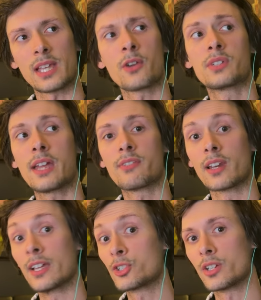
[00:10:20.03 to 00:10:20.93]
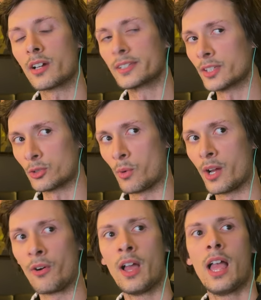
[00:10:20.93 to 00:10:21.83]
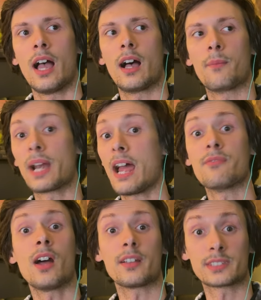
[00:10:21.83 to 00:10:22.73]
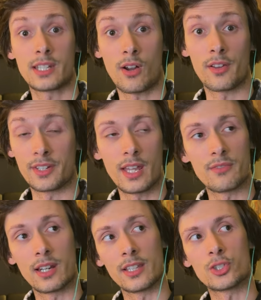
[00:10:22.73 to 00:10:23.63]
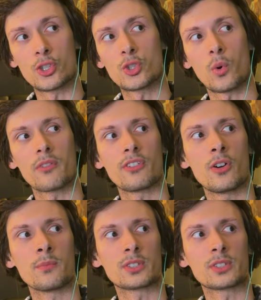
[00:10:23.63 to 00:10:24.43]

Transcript: I know David Lynch does as well, but I have not seen all of David Lynch's short films,